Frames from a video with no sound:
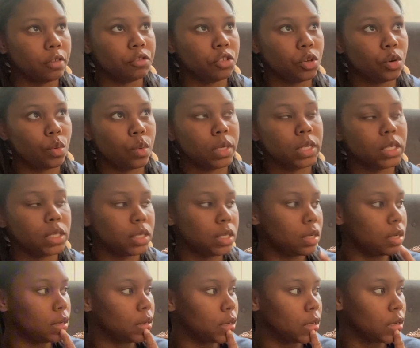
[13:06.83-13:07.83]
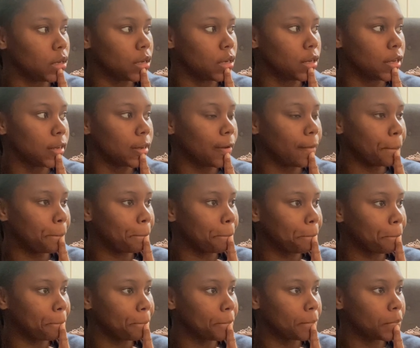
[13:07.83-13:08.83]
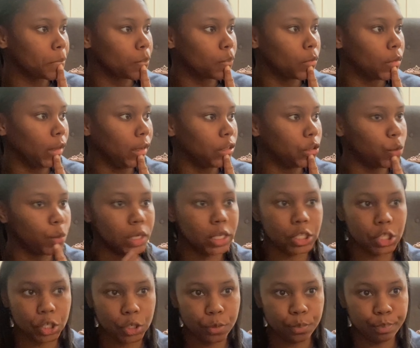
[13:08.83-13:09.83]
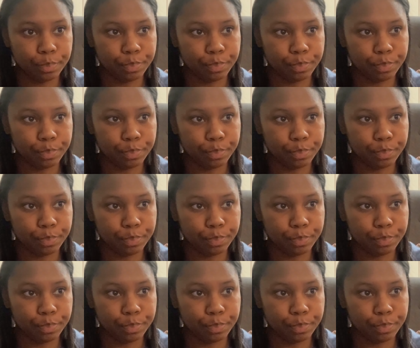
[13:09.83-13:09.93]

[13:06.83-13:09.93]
2022,